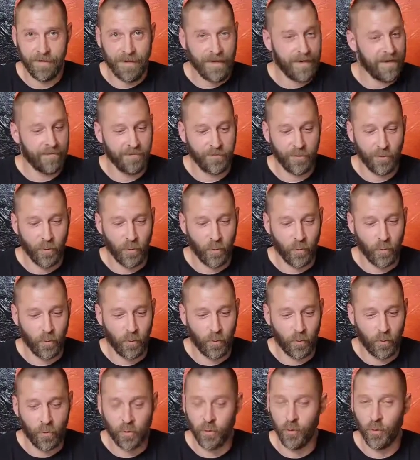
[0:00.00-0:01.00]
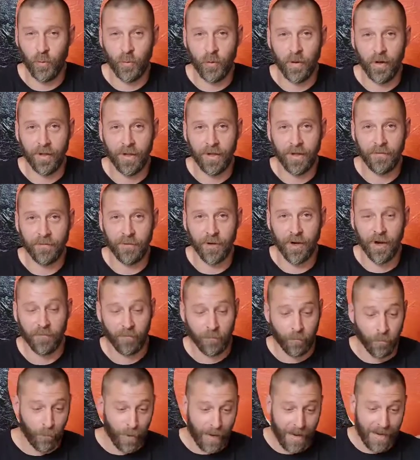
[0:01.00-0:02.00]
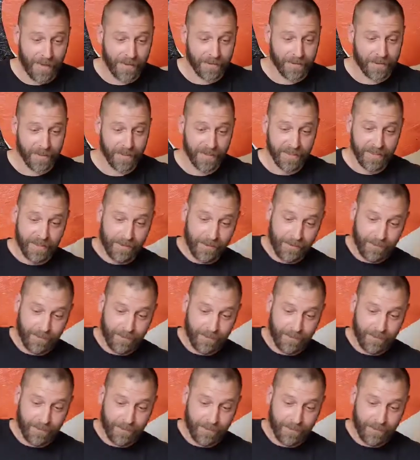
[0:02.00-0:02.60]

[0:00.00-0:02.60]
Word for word: I have no clue where I left off, but